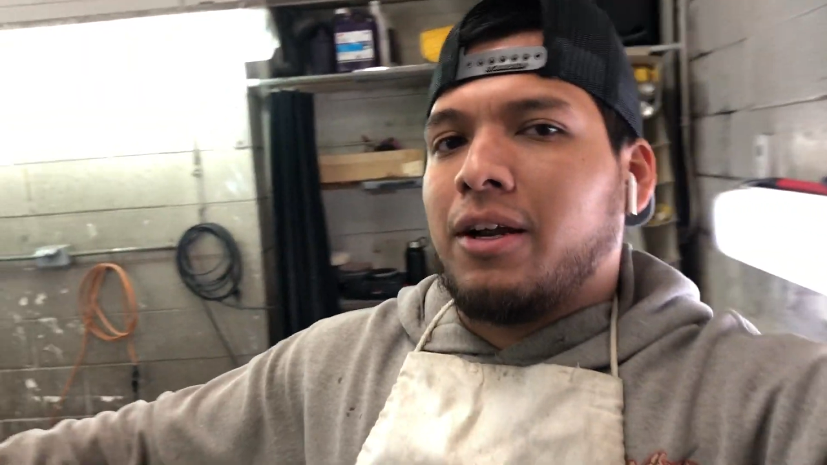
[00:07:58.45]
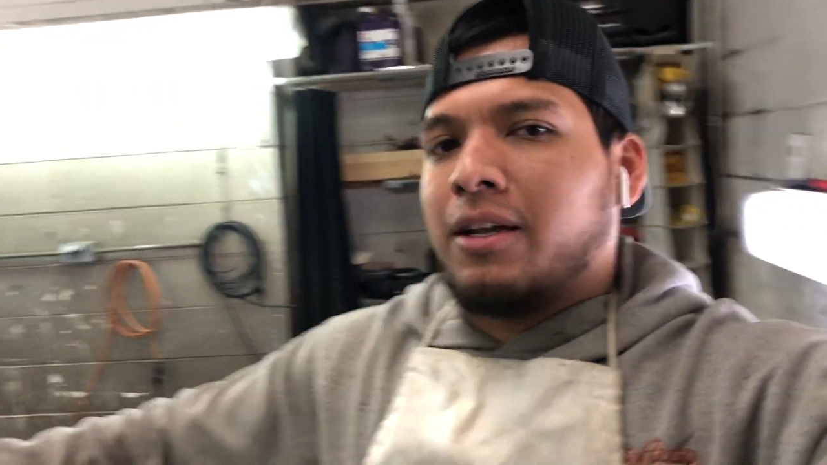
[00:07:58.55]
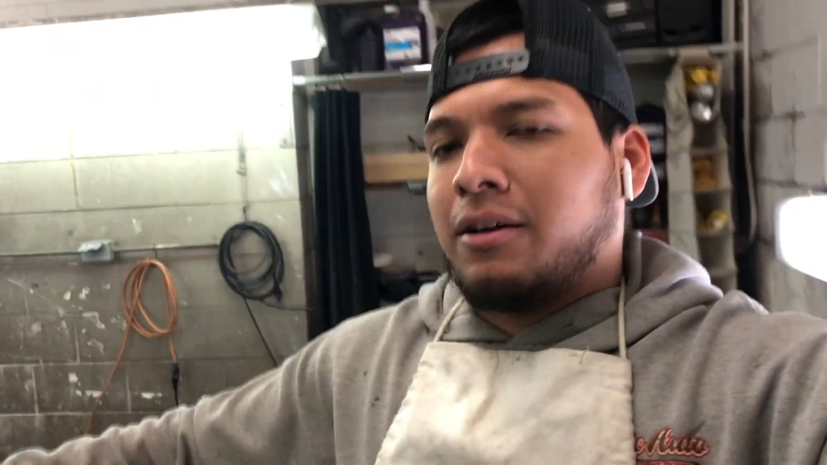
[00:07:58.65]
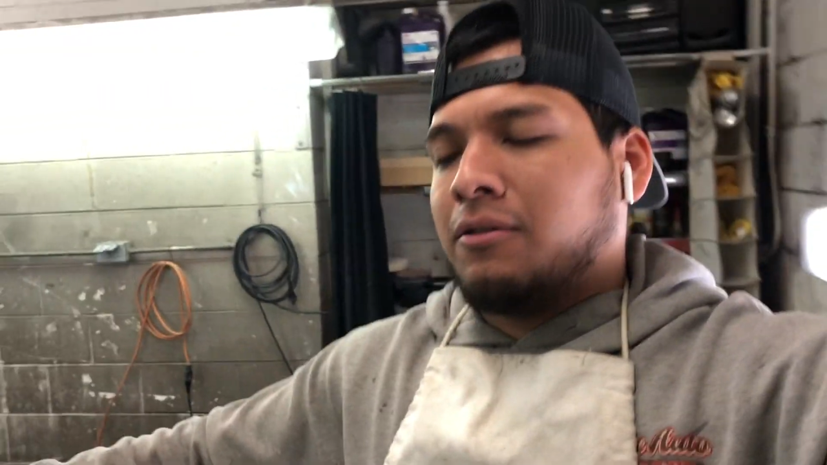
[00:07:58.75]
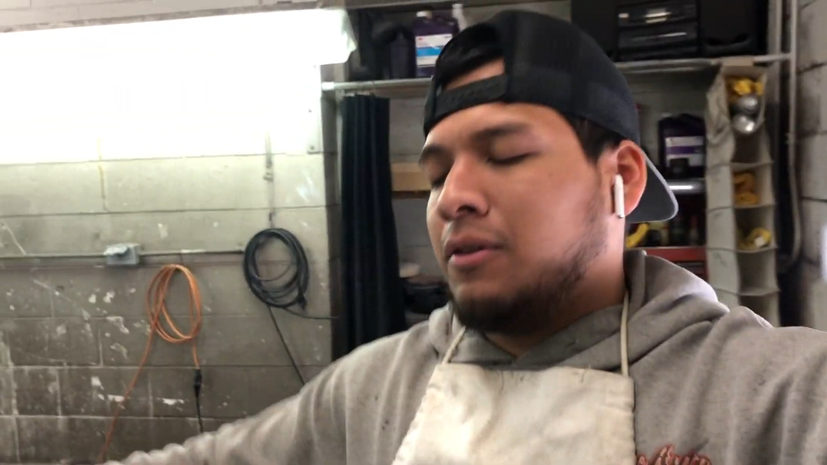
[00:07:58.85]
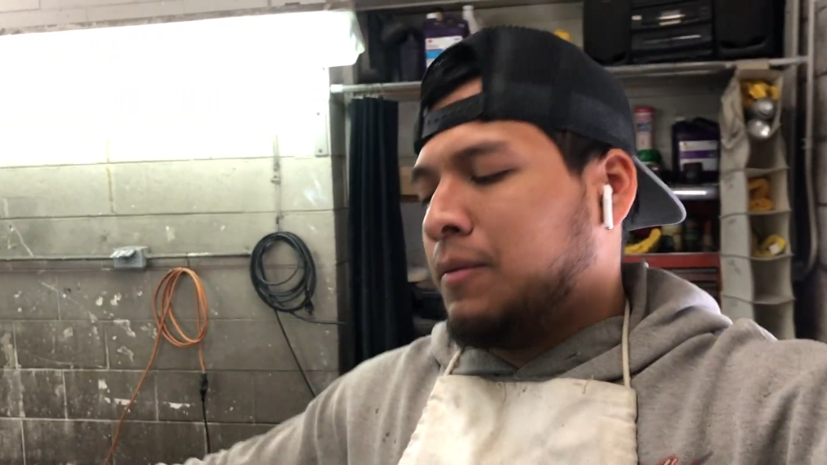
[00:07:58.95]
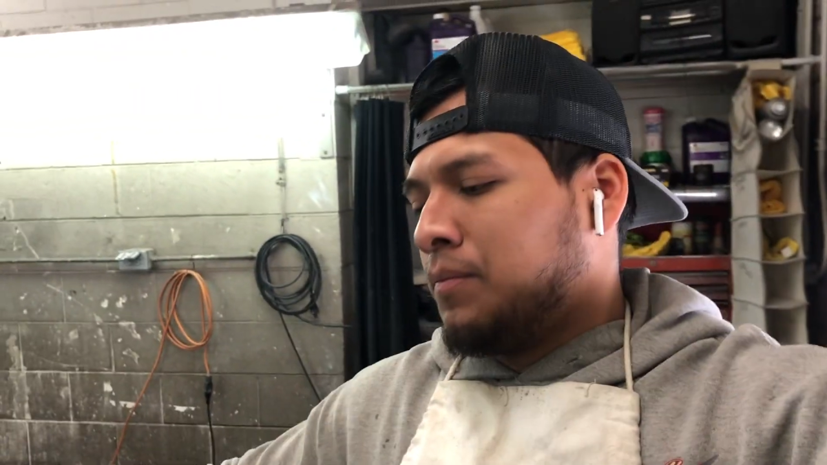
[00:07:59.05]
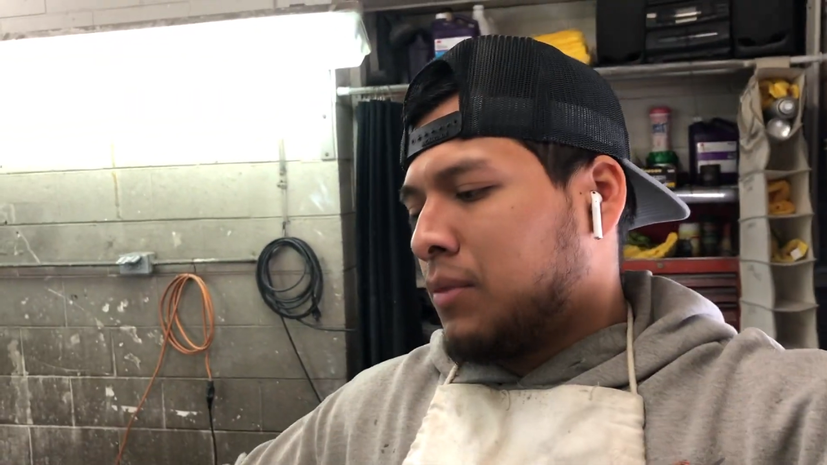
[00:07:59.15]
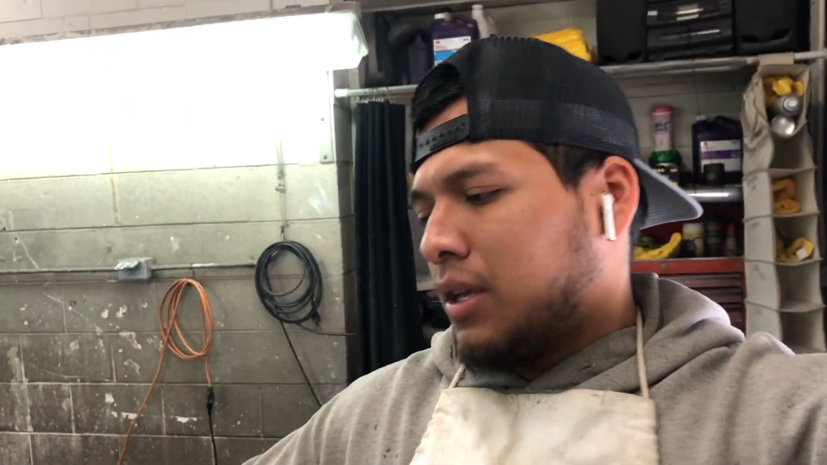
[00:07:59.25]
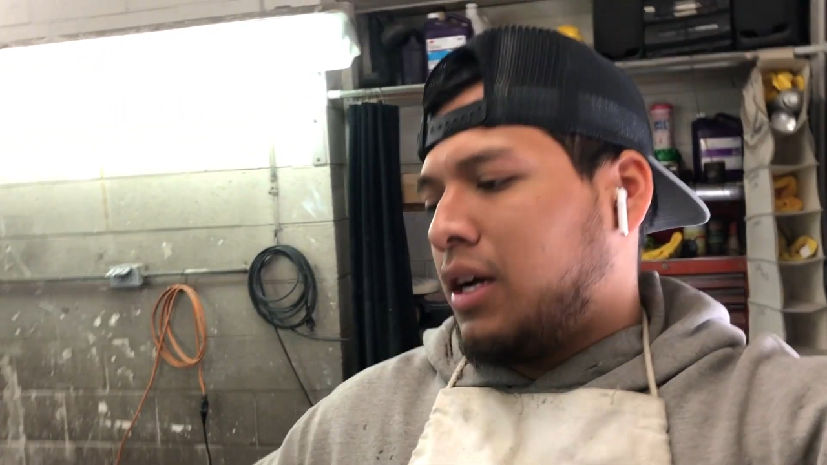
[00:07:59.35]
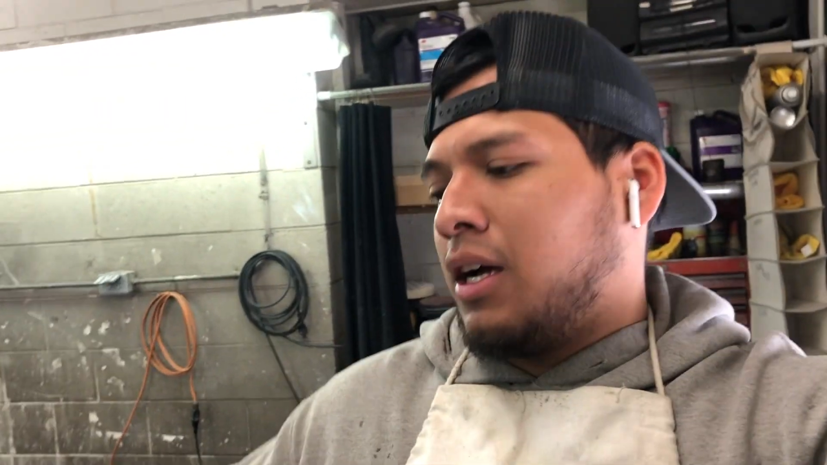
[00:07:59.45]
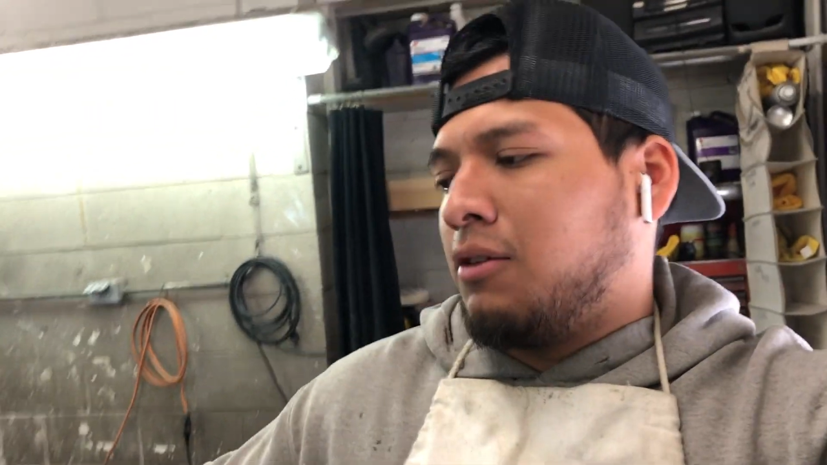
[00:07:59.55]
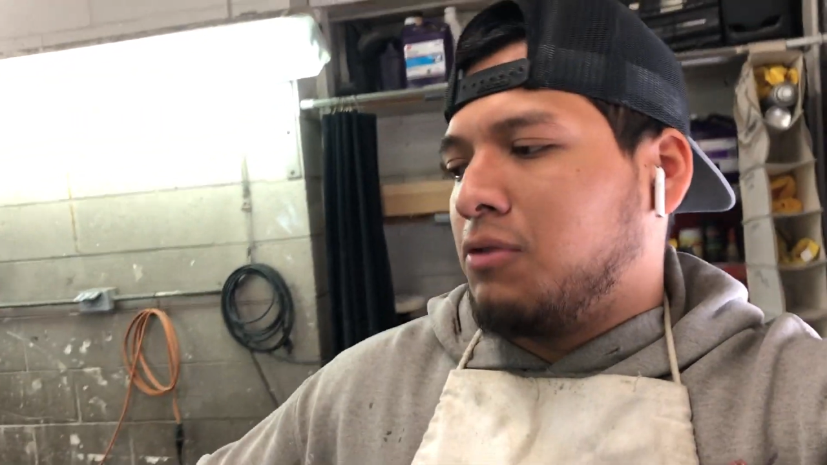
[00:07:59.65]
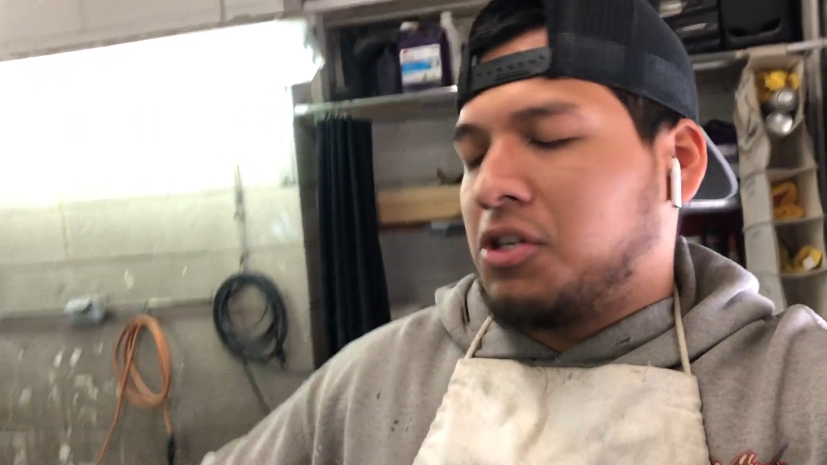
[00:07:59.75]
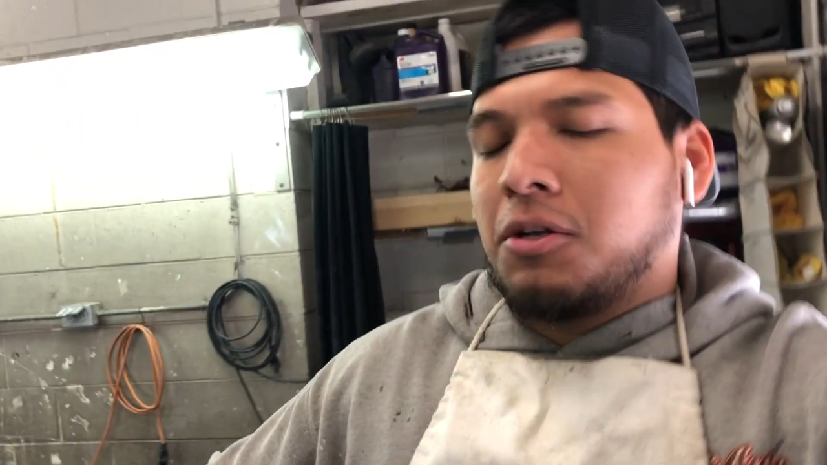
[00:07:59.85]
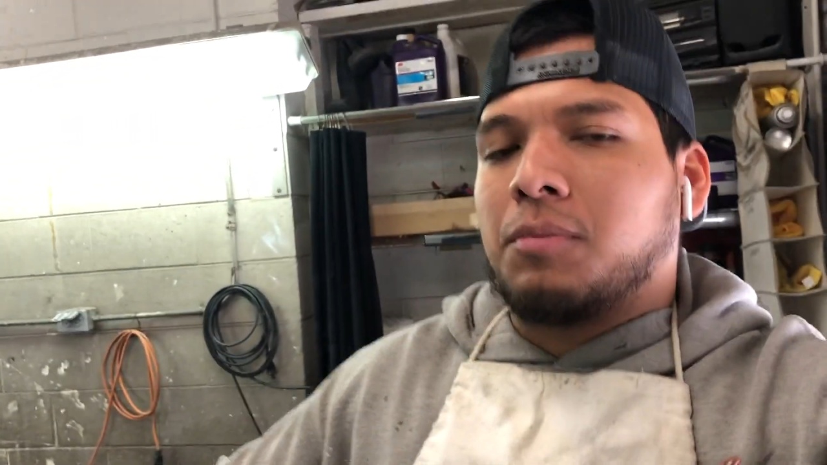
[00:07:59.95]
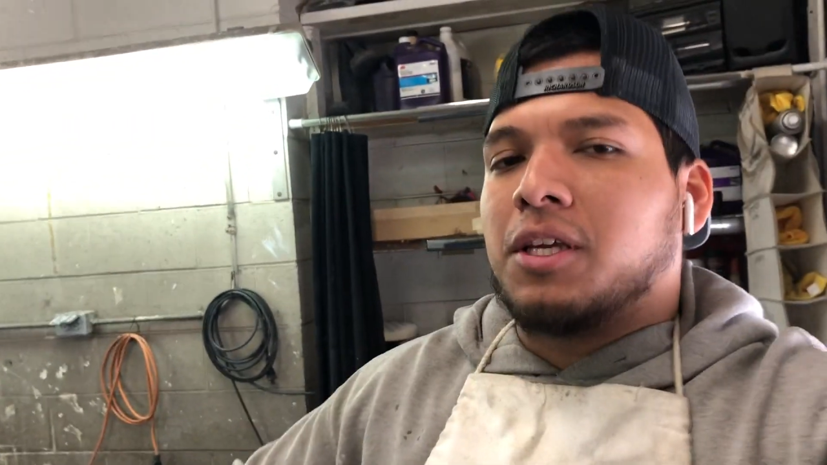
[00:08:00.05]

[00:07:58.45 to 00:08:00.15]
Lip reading: now, we should be